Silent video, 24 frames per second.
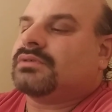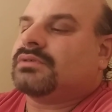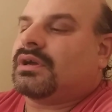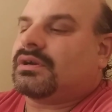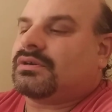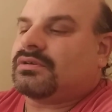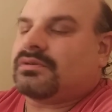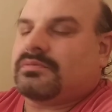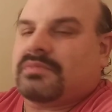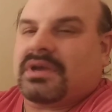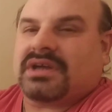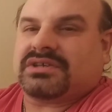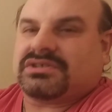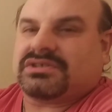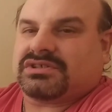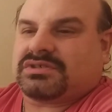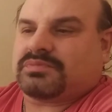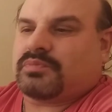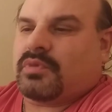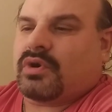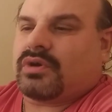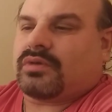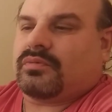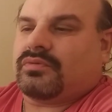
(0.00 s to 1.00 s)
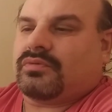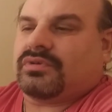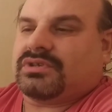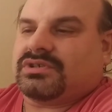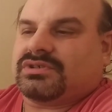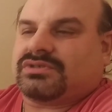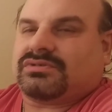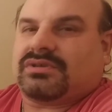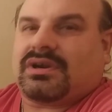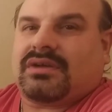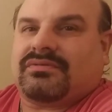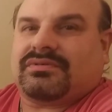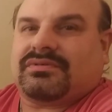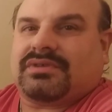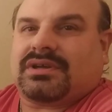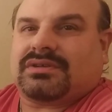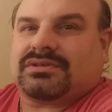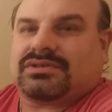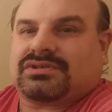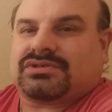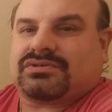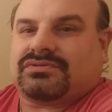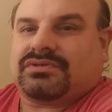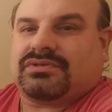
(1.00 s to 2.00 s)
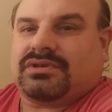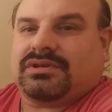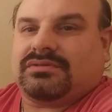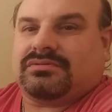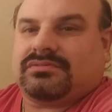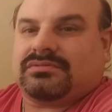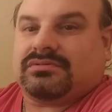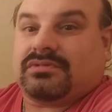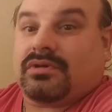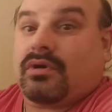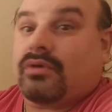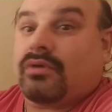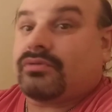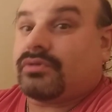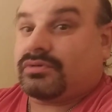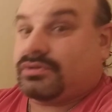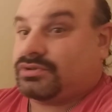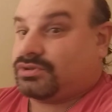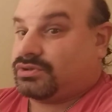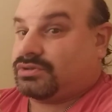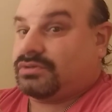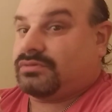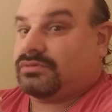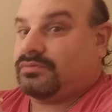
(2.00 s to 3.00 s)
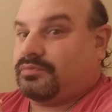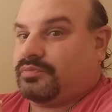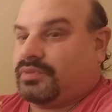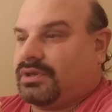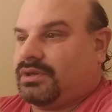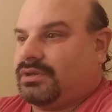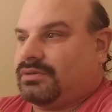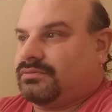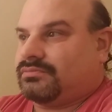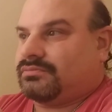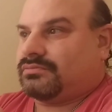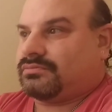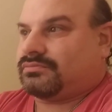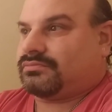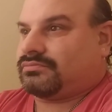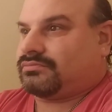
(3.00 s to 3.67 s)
I couldn't imagine smoking one of these driving down the street. Although you shouldn't be,